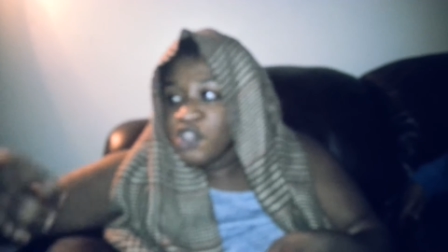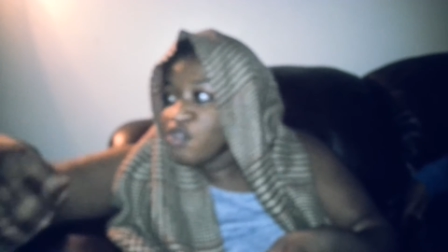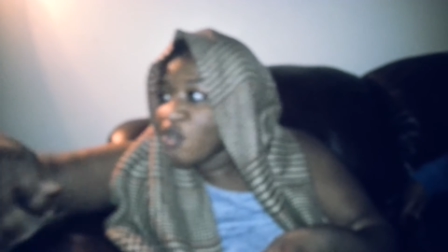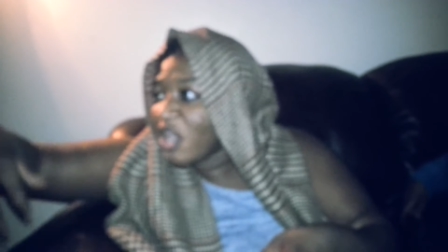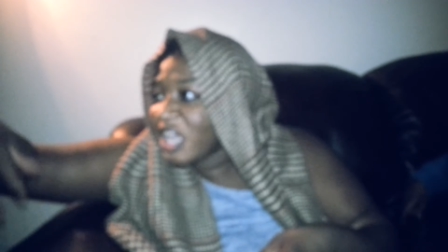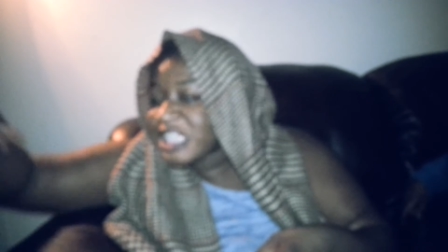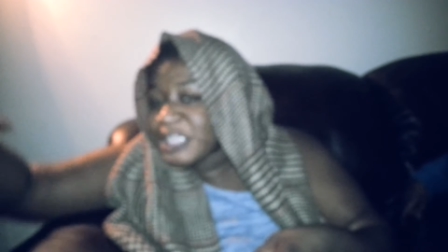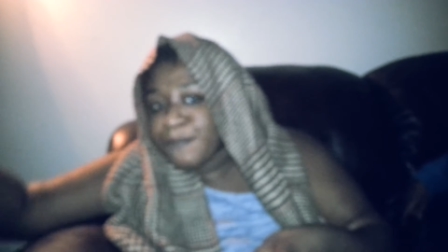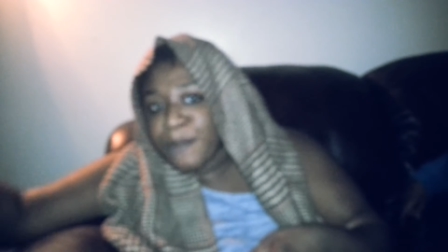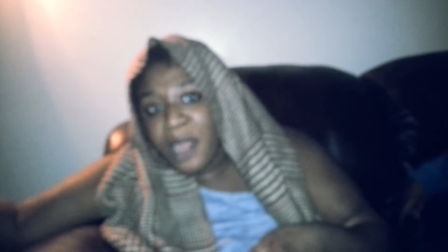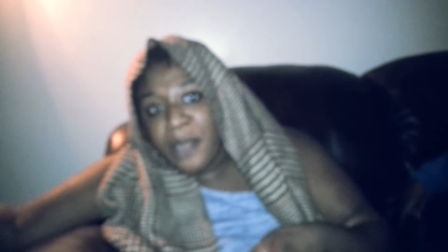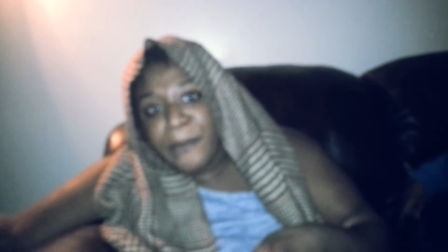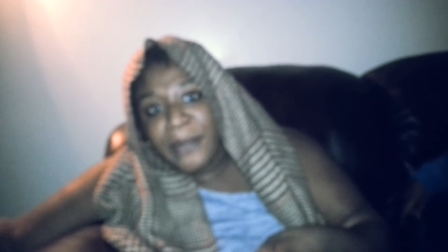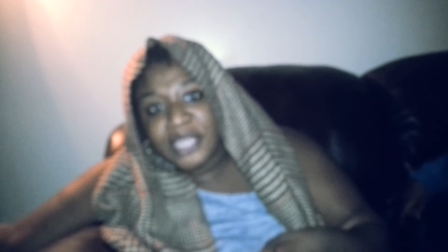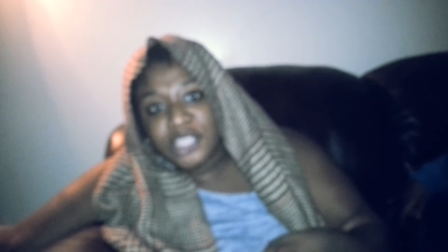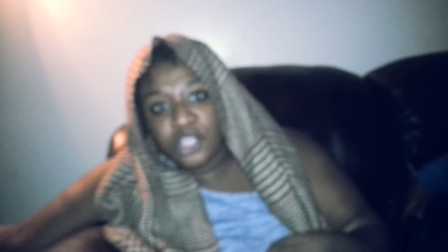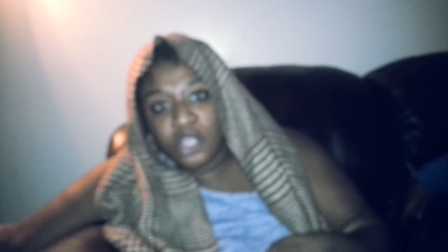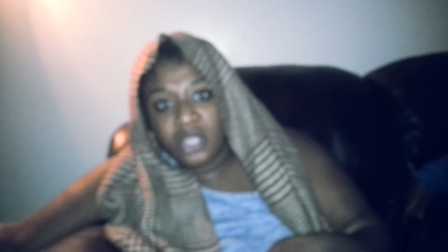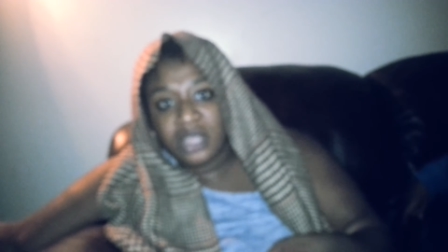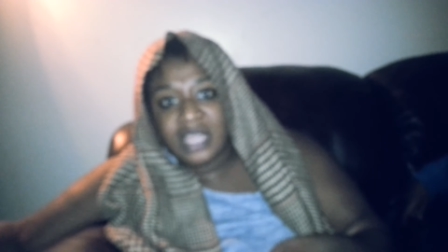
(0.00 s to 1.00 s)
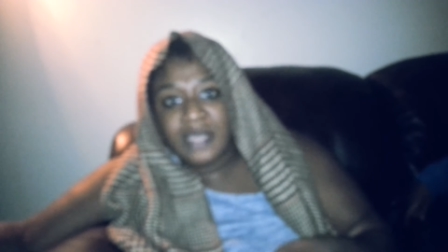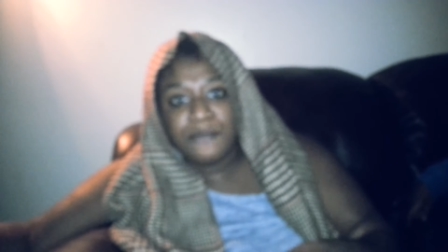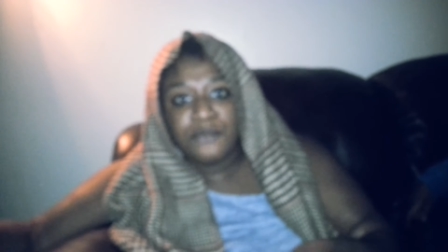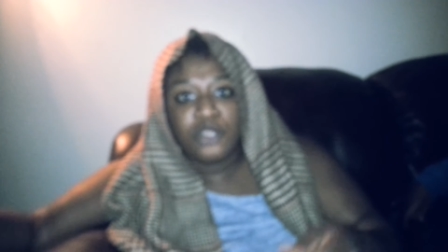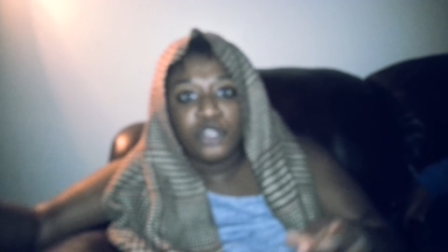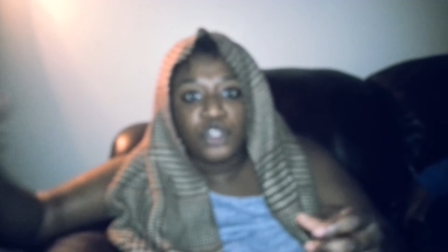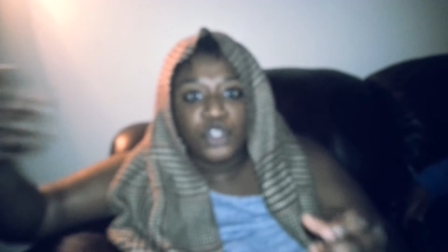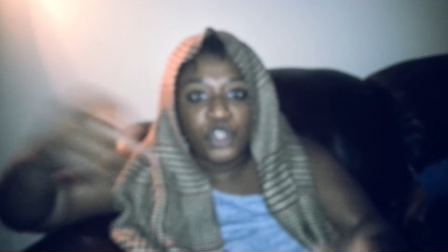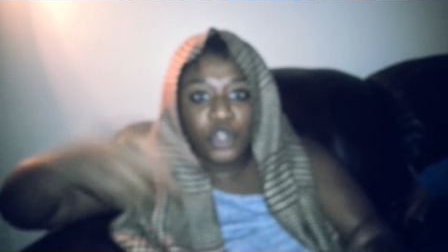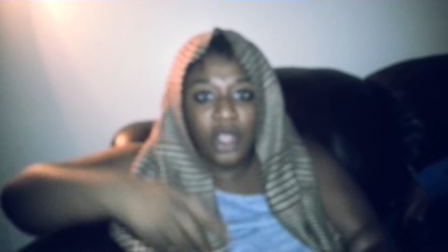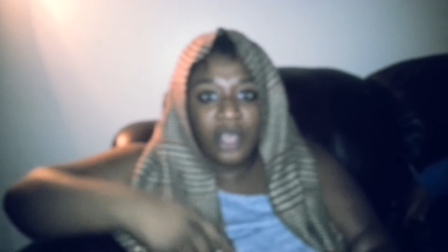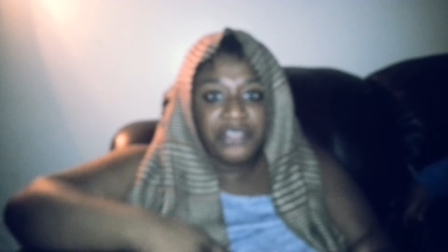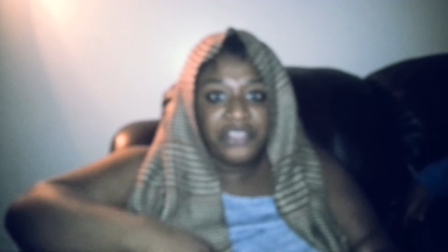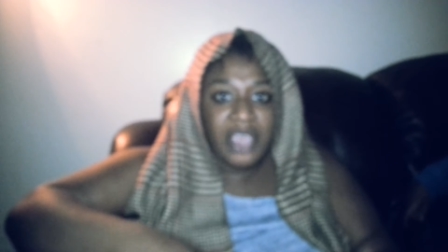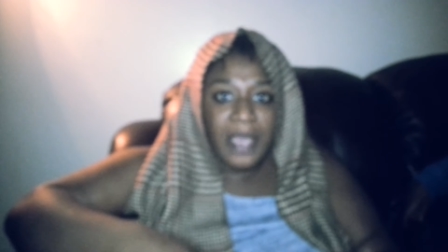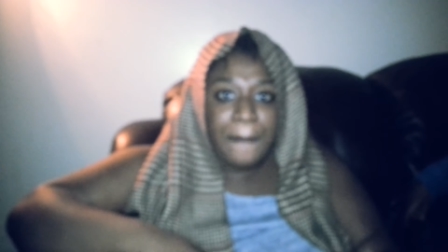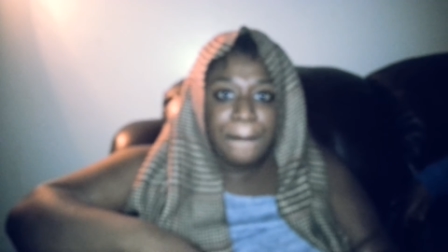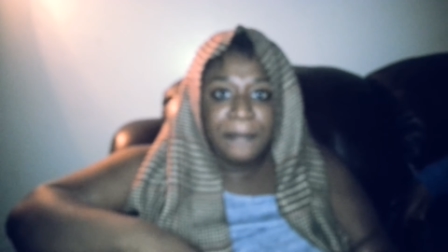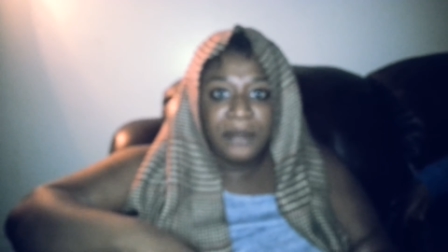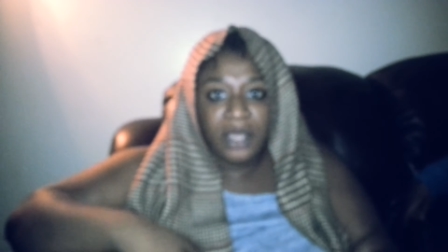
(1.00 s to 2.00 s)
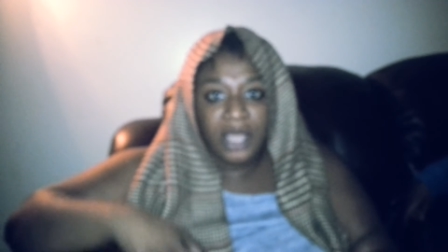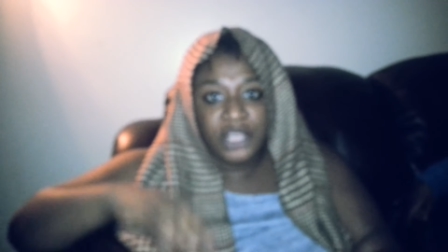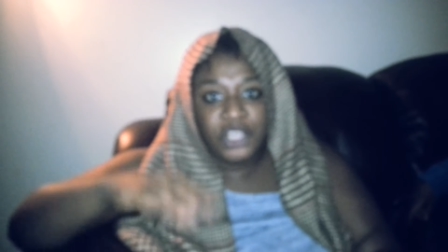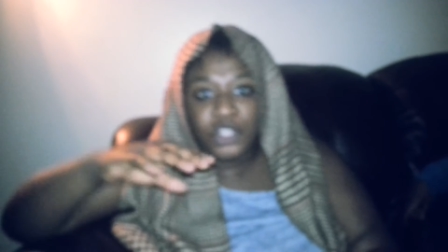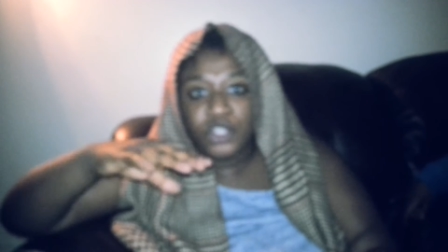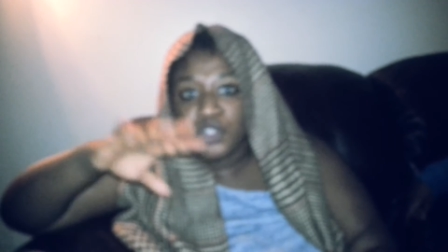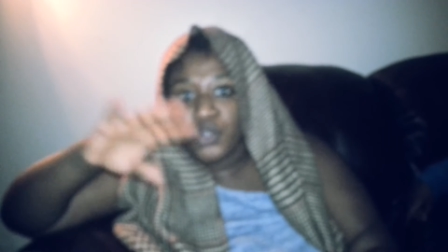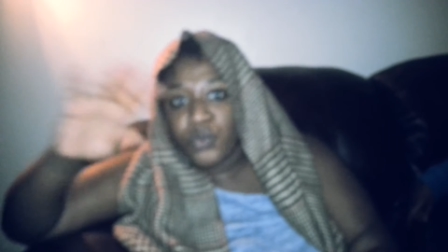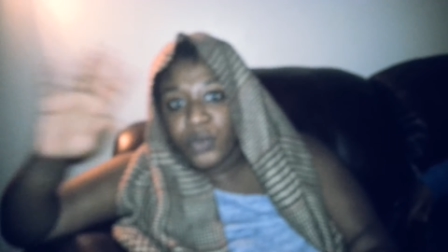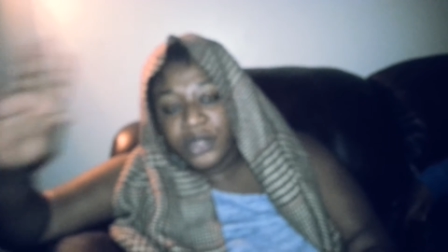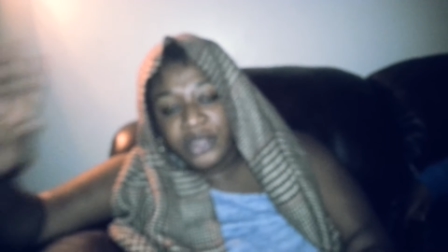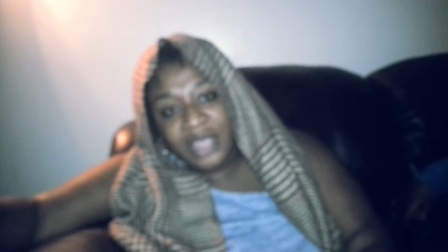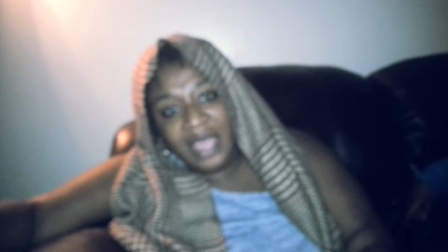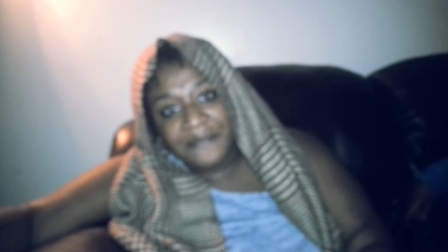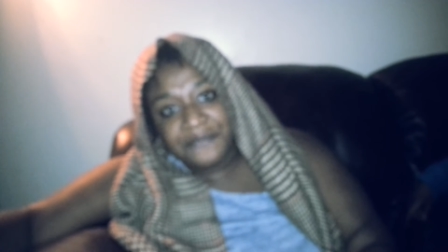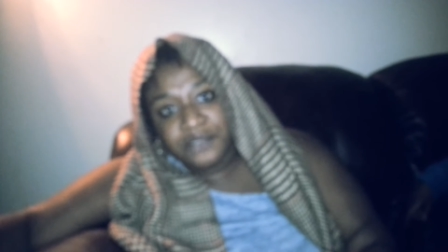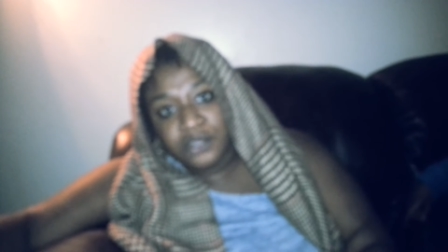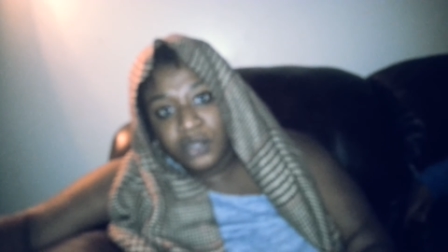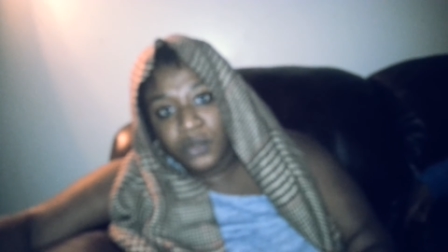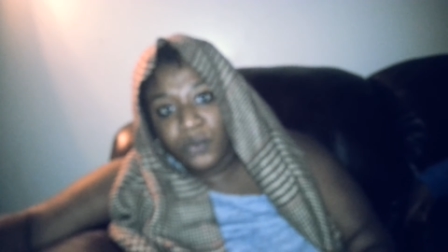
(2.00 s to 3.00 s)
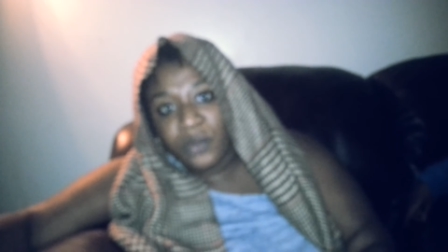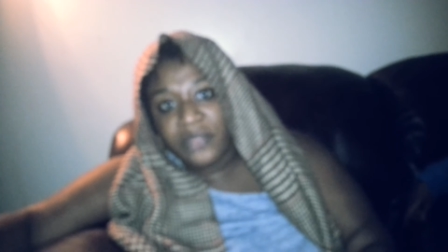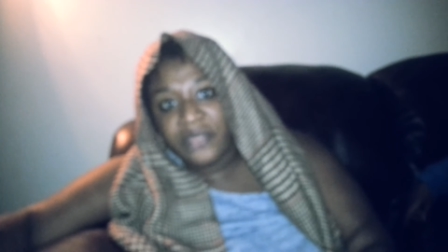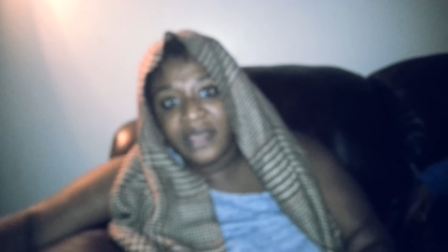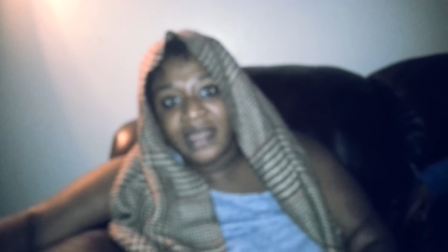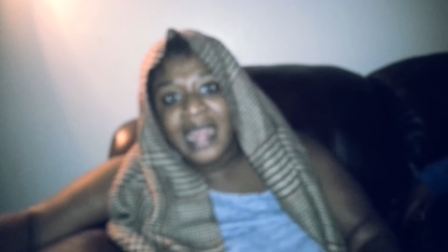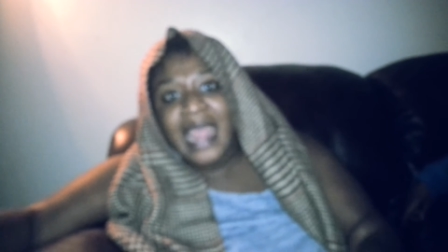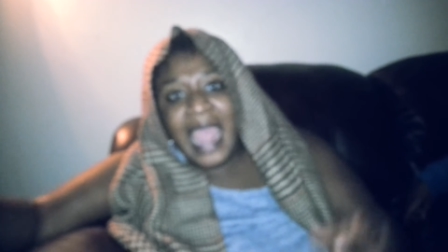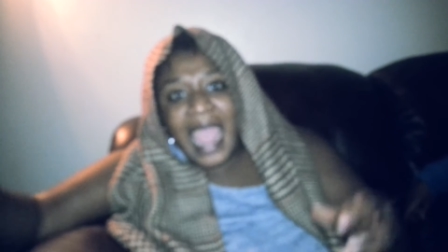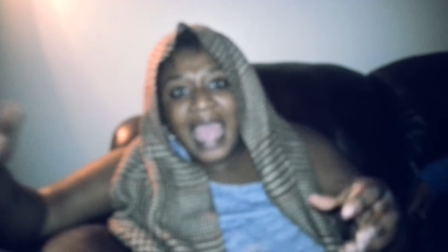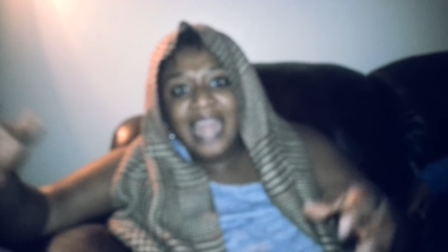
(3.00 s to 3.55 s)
you experiment on them, you draw their blood, you do what you have to do with it,